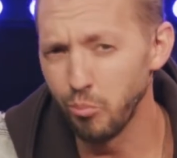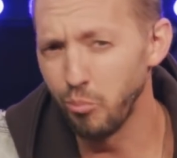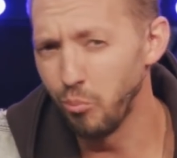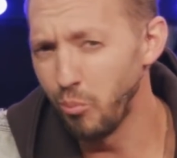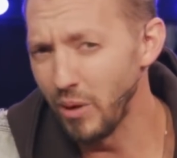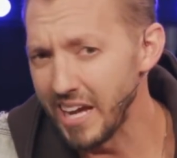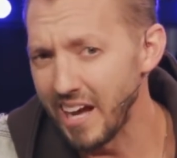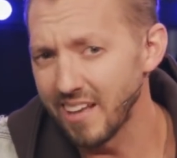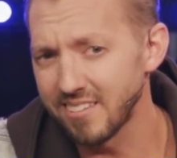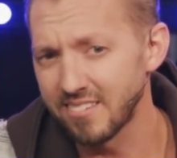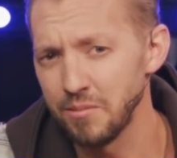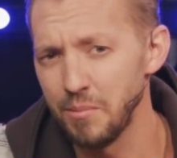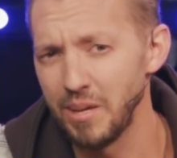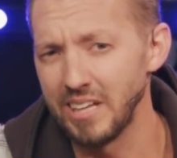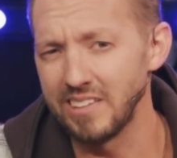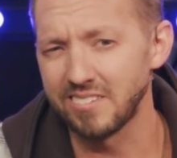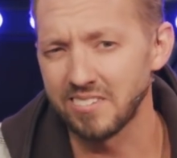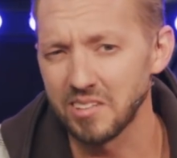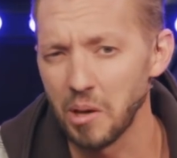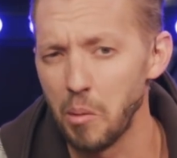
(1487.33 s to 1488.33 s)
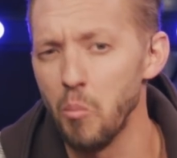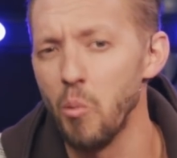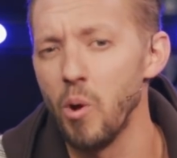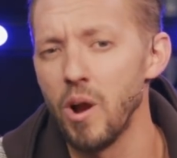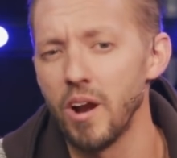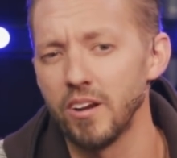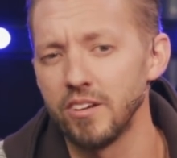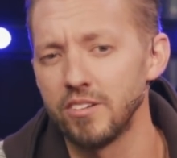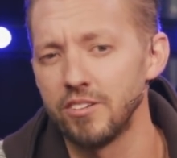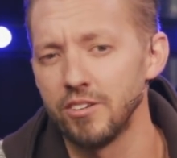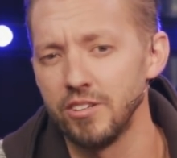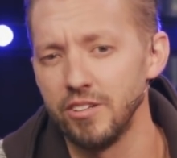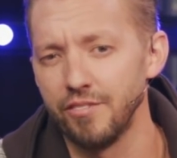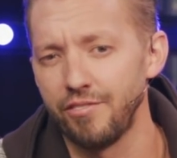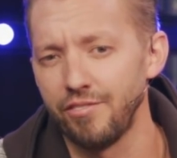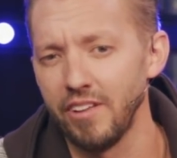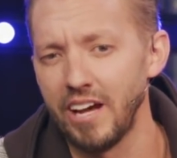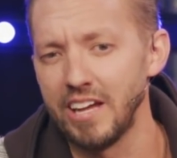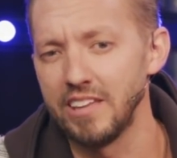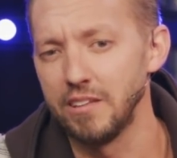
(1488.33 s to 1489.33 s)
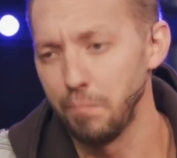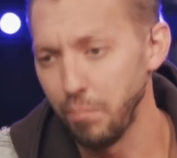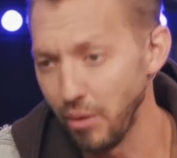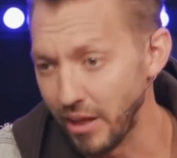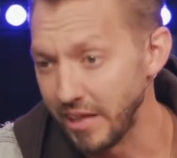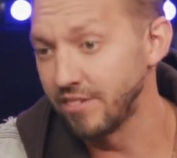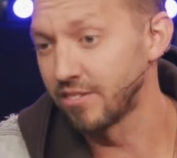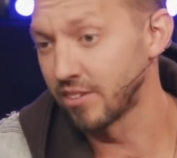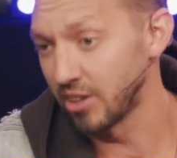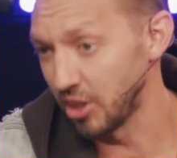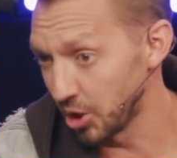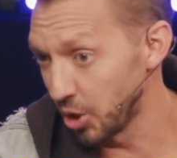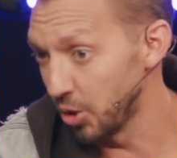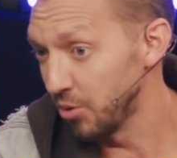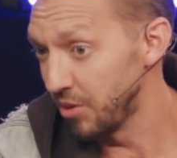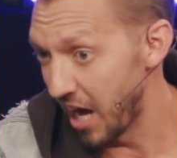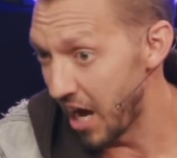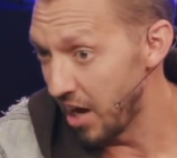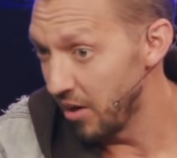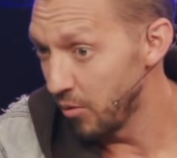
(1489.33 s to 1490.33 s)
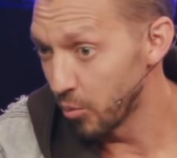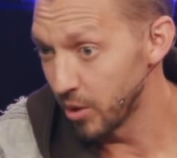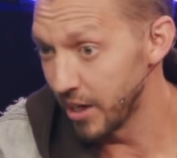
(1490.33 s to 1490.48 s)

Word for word: we estimate somewhere during the flight the plane's going to go down.